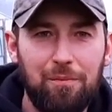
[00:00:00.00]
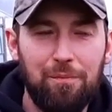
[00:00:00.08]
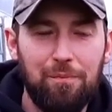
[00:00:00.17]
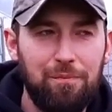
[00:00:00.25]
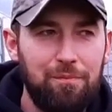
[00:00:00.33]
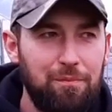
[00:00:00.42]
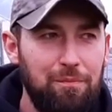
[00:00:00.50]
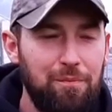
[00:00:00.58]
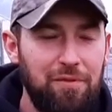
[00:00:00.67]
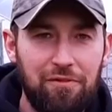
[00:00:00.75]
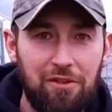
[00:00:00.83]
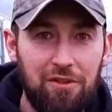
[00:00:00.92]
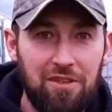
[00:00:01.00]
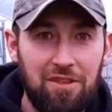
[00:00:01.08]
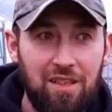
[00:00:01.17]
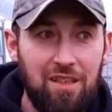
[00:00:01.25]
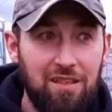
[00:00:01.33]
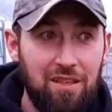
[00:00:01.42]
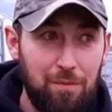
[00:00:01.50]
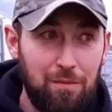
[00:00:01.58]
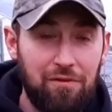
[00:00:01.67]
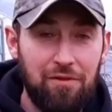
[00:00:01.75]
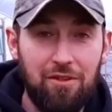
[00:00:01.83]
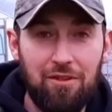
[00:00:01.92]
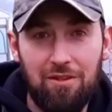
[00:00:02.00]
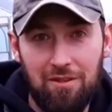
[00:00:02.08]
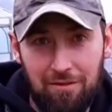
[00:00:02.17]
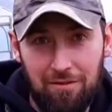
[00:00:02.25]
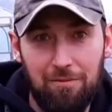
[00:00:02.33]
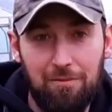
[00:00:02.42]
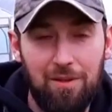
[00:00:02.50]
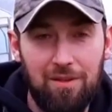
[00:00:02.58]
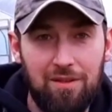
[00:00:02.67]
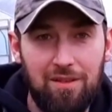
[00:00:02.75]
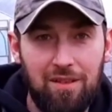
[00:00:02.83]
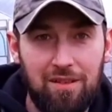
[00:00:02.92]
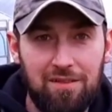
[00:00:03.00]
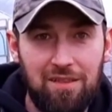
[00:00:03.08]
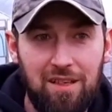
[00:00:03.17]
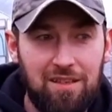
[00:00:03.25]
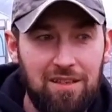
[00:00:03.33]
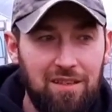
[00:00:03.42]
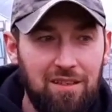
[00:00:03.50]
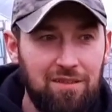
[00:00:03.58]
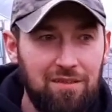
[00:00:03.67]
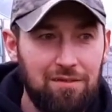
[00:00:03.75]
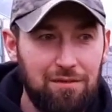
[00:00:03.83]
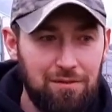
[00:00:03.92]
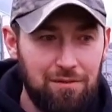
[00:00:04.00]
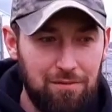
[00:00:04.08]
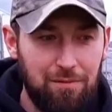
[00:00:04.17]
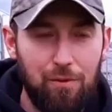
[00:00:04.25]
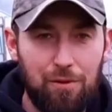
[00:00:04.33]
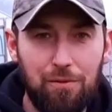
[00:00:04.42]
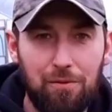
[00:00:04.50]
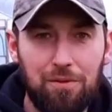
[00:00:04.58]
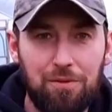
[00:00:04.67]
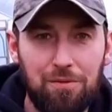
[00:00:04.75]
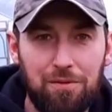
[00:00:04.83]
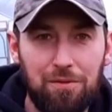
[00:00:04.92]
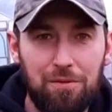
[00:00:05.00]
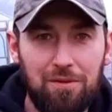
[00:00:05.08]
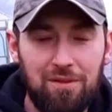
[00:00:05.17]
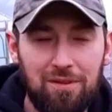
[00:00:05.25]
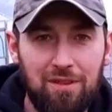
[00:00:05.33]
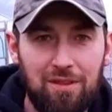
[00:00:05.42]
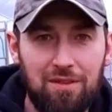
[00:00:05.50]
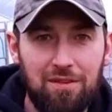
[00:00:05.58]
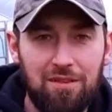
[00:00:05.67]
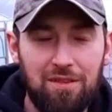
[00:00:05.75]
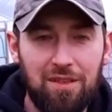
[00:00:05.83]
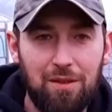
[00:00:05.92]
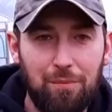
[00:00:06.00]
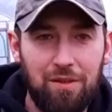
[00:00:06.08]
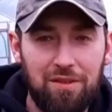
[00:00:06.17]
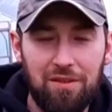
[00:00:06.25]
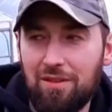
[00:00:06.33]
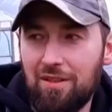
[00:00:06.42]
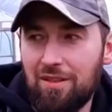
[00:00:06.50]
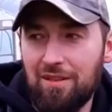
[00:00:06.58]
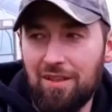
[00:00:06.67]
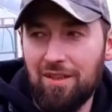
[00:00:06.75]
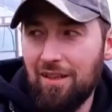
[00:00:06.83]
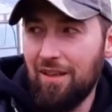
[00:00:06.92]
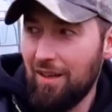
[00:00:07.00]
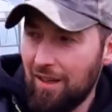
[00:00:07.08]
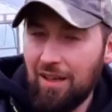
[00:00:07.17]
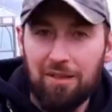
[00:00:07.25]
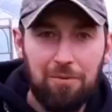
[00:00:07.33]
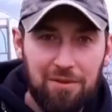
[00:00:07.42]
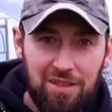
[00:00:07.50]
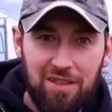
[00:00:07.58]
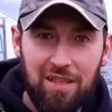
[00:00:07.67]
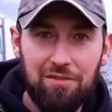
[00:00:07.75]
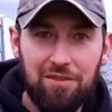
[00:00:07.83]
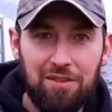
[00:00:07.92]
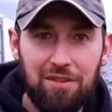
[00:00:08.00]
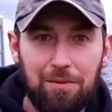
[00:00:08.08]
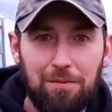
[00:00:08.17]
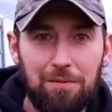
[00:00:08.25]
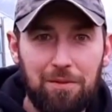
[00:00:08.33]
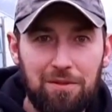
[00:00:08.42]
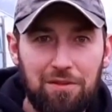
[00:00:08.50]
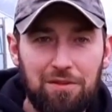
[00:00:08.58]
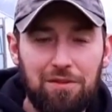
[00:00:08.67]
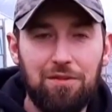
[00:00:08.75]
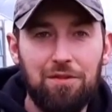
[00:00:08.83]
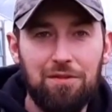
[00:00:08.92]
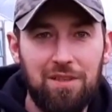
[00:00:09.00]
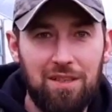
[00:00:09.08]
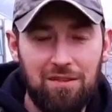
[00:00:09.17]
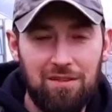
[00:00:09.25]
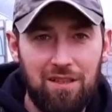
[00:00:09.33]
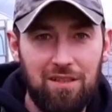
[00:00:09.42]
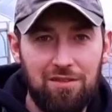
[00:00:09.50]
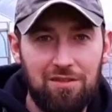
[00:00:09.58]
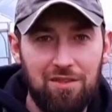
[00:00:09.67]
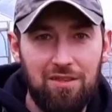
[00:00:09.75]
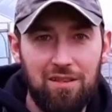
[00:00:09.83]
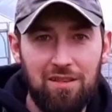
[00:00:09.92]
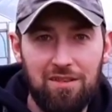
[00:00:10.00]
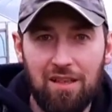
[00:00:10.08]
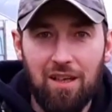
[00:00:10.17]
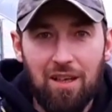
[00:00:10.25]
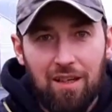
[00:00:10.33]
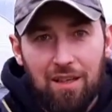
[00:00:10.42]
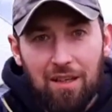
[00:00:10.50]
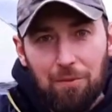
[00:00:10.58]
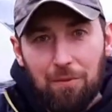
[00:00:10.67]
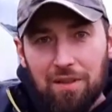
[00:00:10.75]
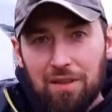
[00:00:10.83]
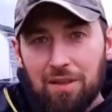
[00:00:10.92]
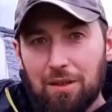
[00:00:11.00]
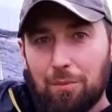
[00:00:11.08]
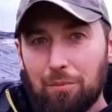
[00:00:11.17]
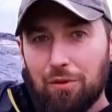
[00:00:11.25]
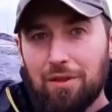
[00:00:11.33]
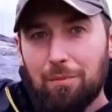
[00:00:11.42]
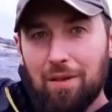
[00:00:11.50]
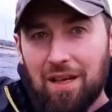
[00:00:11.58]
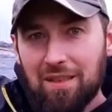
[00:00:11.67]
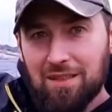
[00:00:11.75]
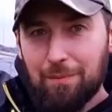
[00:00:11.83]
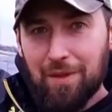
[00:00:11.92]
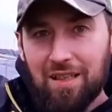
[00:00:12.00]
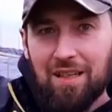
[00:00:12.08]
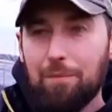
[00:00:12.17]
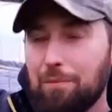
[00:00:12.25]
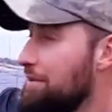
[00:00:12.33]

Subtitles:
before the day before, or when the day is starting, what you want to do on the particular day. And we did everything what we wanted to do, so that is really nice. We put the plastic back up on the